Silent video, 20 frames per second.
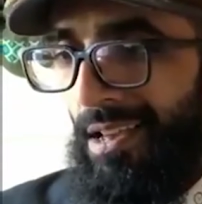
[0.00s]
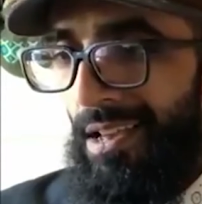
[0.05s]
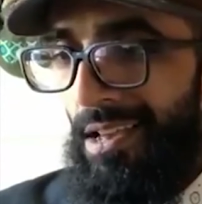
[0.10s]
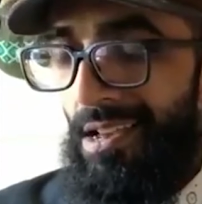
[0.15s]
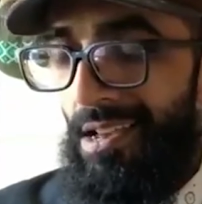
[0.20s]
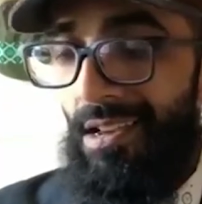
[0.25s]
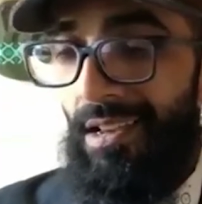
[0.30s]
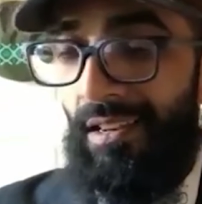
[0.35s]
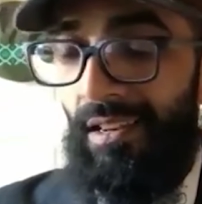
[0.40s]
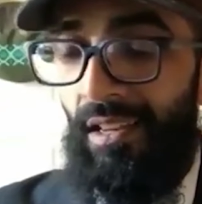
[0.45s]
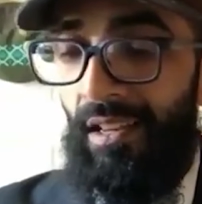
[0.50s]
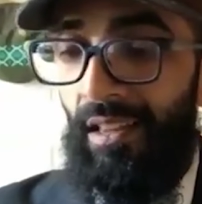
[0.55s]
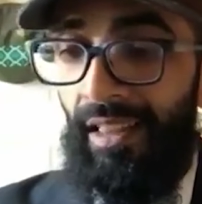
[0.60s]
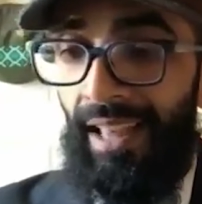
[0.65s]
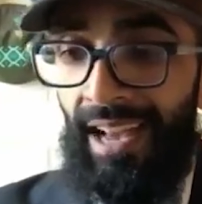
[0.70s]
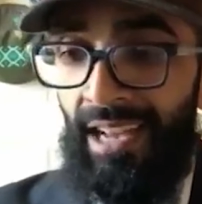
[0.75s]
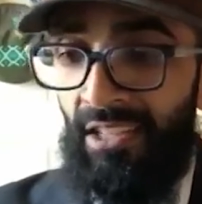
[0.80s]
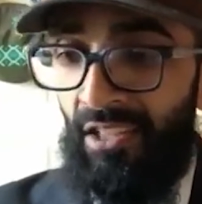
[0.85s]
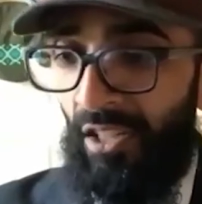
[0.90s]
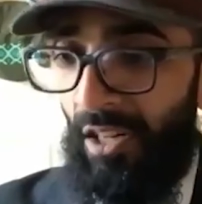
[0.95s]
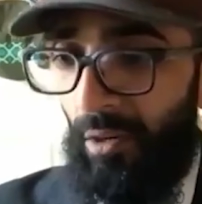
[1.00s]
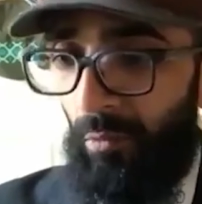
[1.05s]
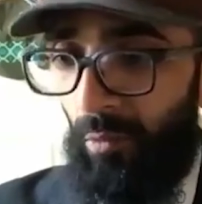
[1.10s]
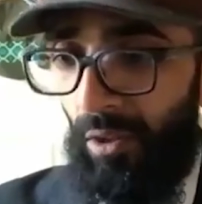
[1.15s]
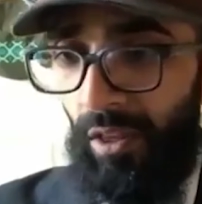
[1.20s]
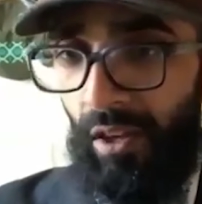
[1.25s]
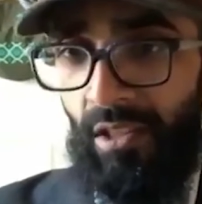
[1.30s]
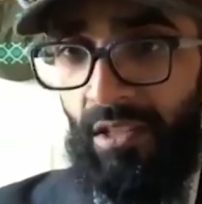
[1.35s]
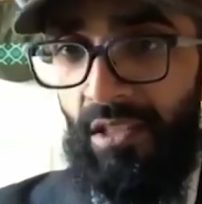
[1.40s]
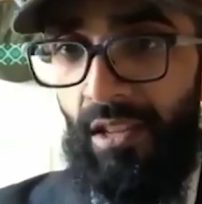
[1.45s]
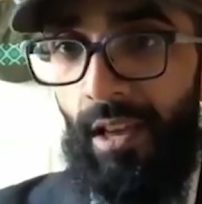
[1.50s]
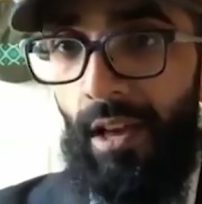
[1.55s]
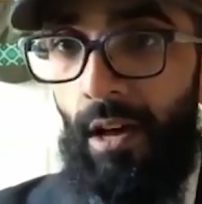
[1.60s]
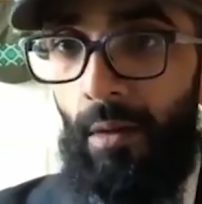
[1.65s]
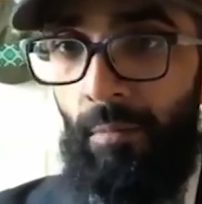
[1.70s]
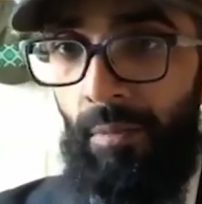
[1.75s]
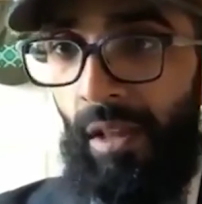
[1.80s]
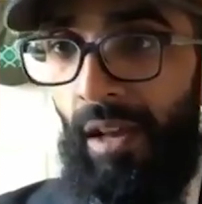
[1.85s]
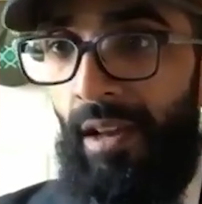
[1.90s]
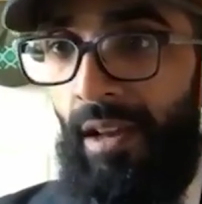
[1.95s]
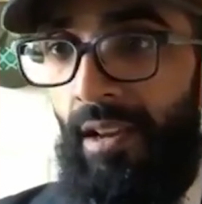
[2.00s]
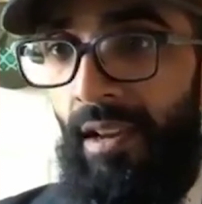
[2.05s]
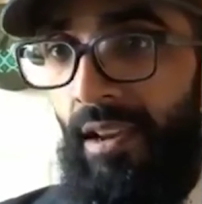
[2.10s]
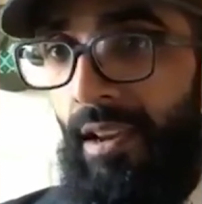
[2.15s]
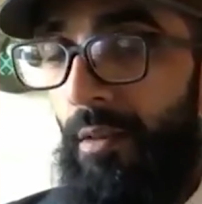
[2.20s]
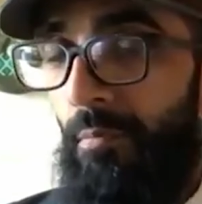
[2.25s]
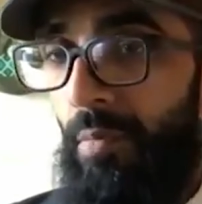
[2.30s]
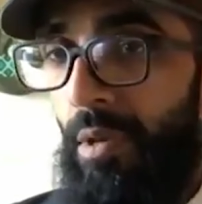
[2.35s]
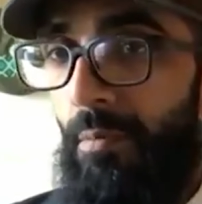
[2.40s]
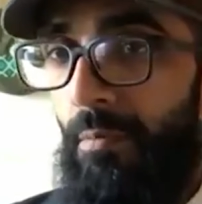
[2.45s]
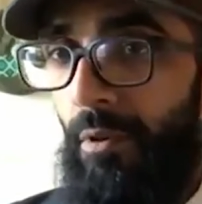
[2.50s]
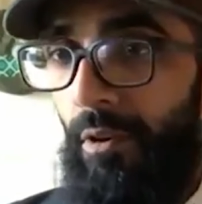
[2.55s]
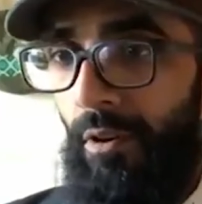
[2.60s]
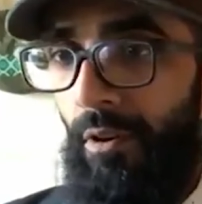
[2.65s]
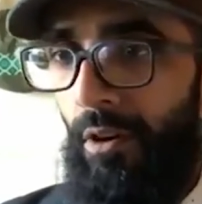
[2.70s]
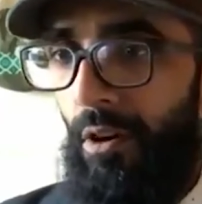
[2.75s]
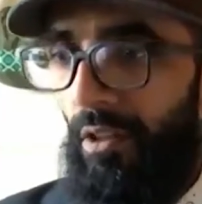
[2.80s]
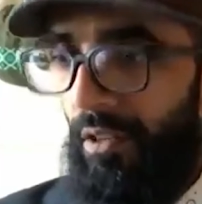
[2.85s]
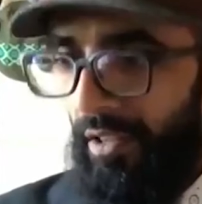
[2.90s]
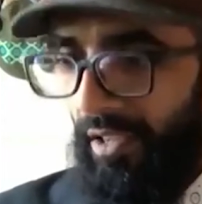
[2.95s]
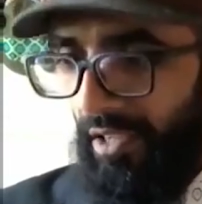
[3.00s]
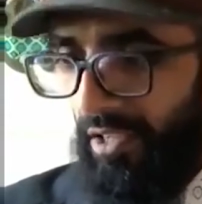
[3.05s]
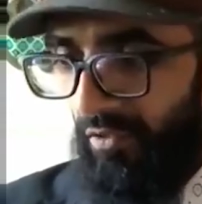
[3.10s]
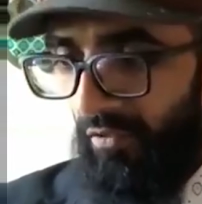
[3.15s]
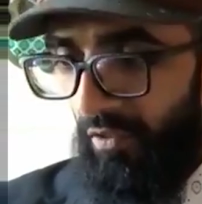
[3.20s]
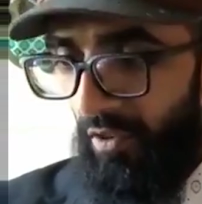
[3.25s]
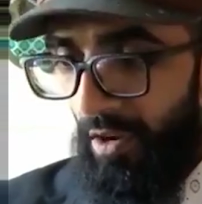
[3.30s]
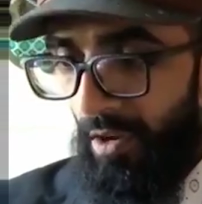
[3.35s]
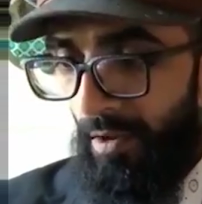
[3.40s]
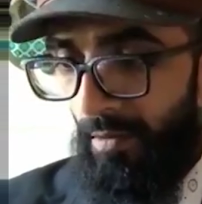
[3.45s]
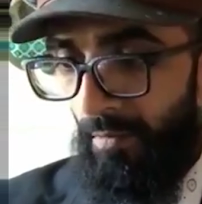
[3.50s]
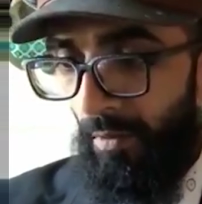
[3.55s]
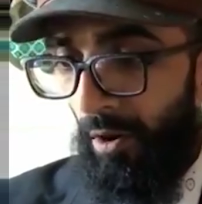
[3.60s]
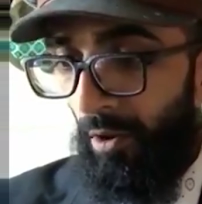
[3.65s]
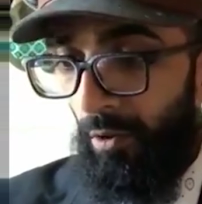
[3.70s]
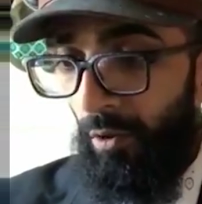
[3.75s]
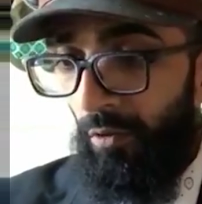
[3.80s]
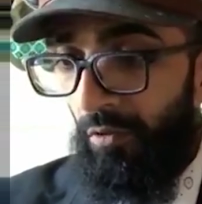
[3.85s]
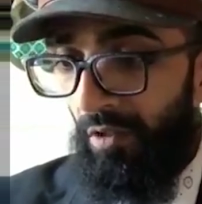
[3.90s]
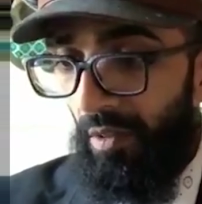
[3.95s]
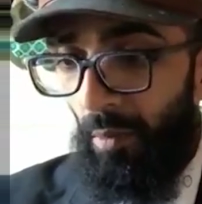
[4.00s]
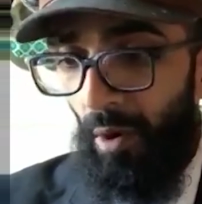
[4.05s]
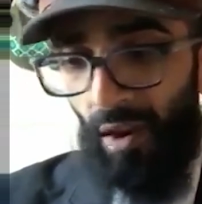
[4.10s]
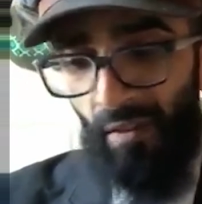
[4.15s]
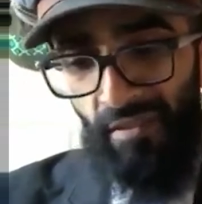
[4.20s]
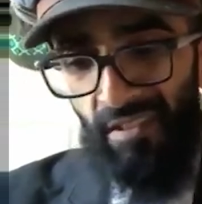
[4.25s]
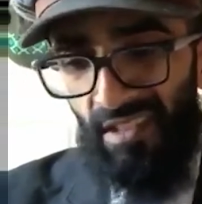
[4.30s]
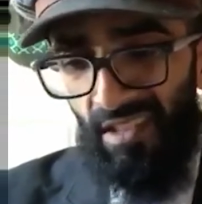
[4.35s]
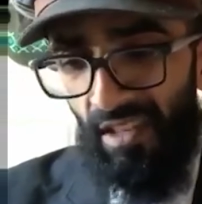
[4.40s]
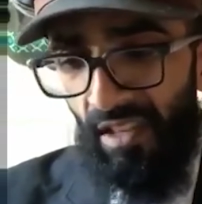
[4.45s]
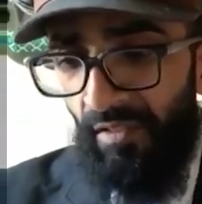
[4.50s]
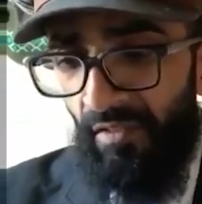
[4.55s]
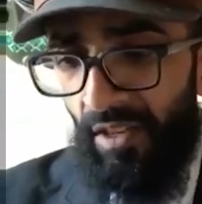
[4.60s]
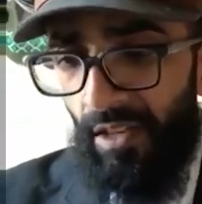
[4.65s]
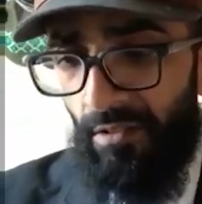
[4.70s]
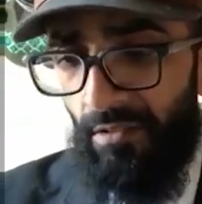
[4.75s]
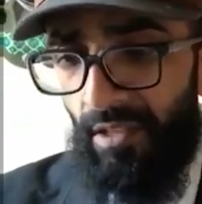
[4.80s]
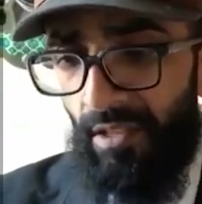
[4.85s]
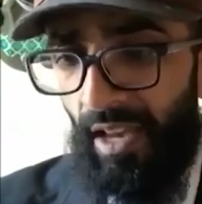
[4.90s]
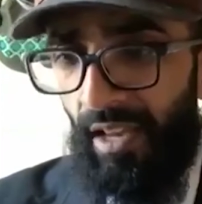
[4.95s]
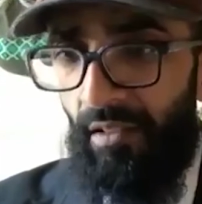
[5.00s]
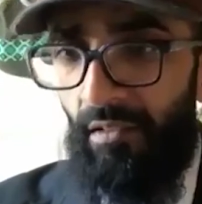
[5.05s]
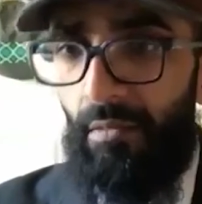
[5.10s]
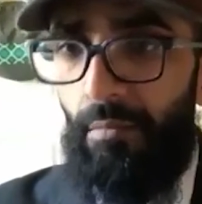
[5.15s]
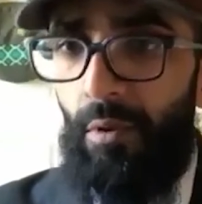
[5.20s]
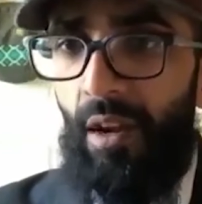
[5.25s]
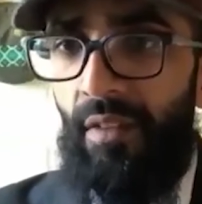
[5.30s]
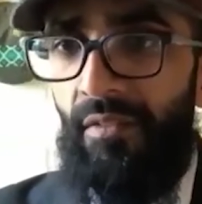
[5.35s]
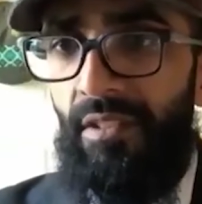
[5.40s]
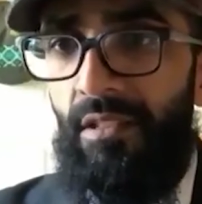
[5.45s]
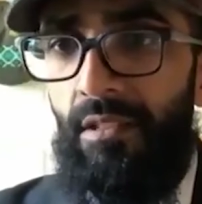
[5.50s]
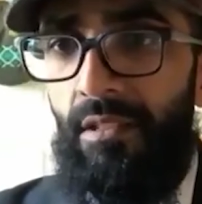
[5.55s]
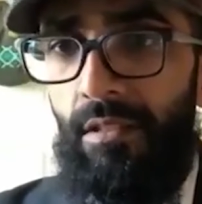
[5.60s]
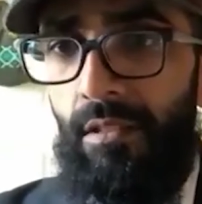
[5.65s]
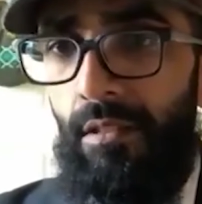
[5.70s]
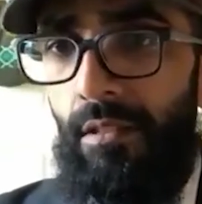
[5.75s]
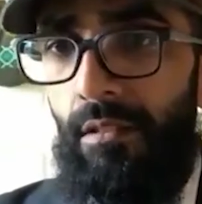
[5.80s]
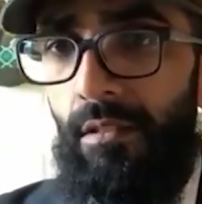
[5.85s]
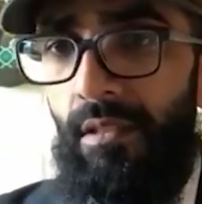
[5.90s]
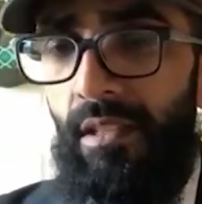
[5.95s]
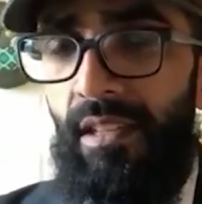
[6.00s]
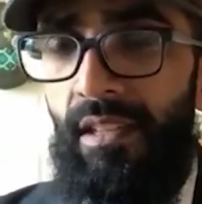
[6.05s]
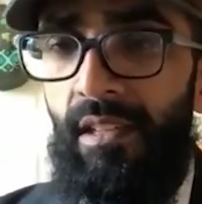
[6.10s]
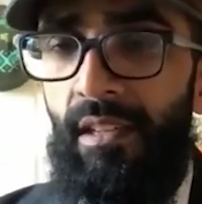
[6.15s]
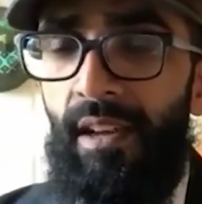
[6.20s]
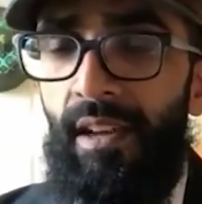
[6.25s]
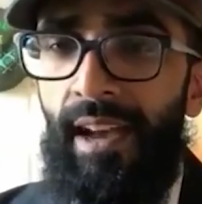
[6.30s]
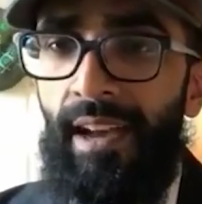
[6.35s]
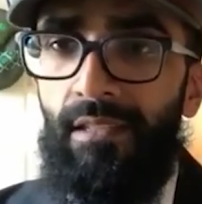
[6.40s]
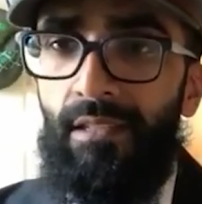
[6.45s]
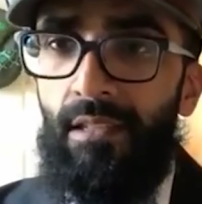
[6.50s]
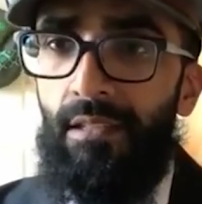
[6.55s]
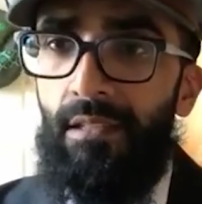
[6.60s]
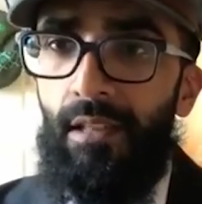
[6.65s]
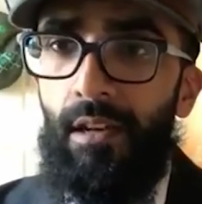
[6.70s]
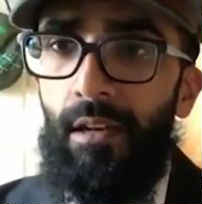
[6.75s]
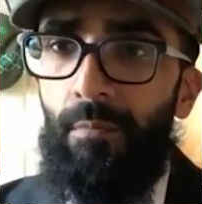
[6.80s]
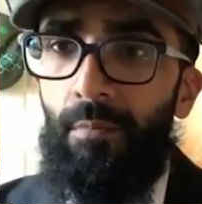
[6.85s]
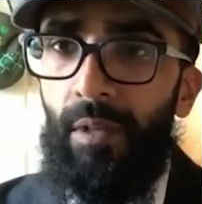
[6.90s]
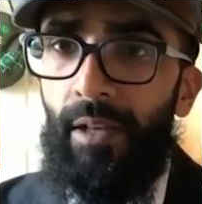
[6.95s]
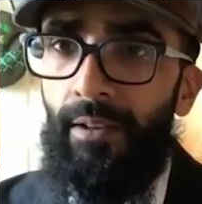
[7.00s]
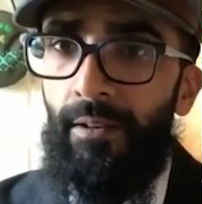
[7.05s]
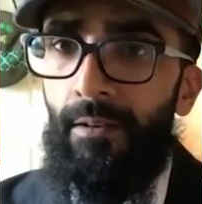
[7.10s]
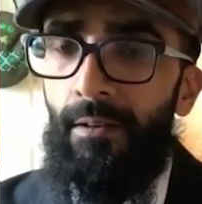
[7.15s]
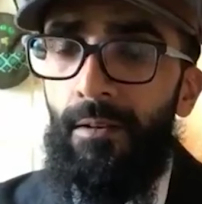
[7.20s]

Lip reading: And last year we launched a helpline and now people are calling us from all over the province and even outside of the province to access the helpline.